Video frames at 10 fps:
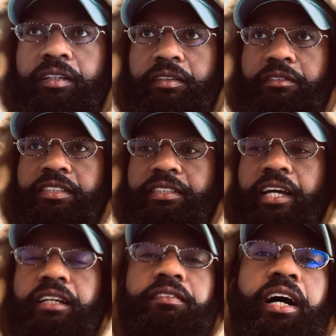
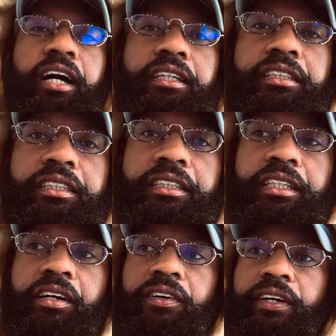state of
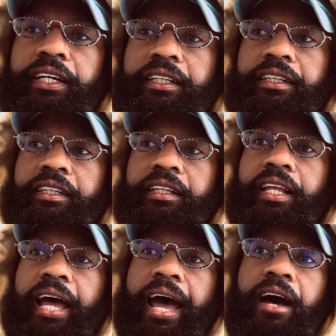caution on
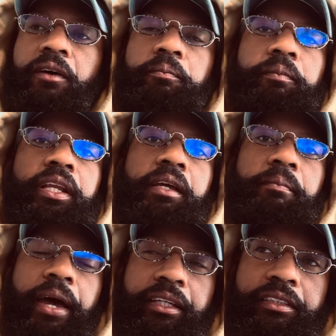how many
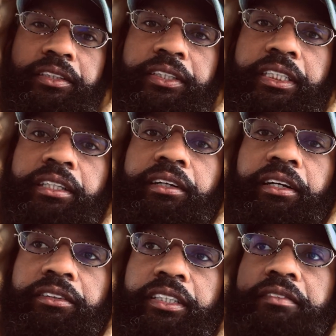bacteria
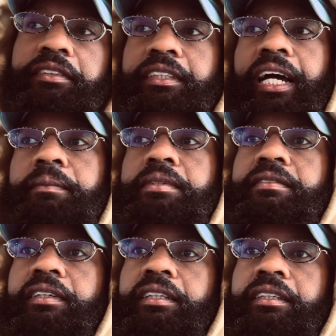or different types of
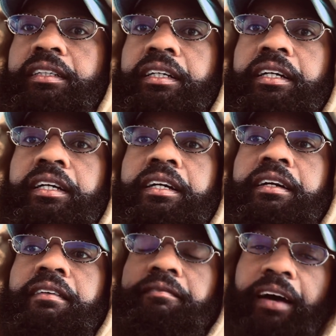
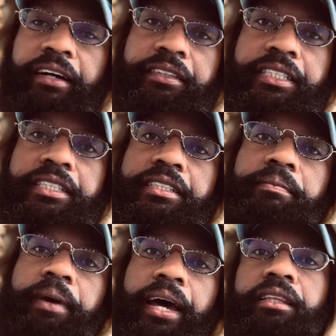viruses and
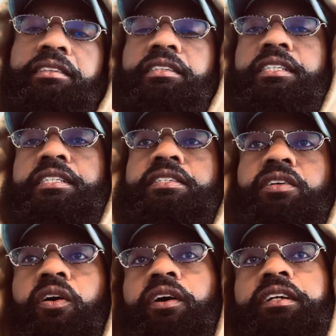pathogens
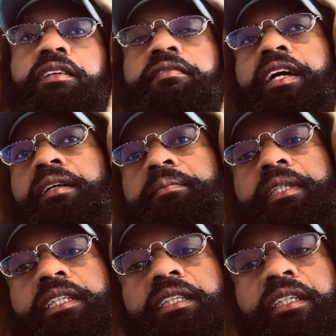are
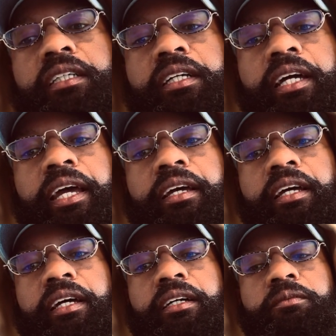developing
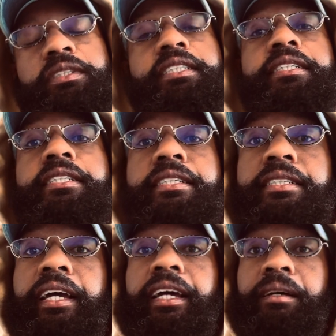resistance
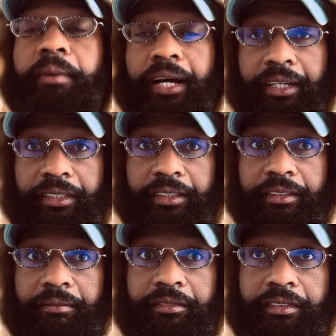to
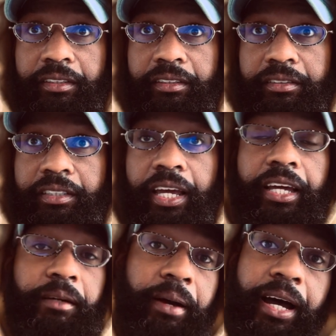
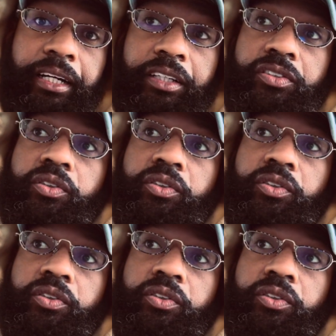antibiotics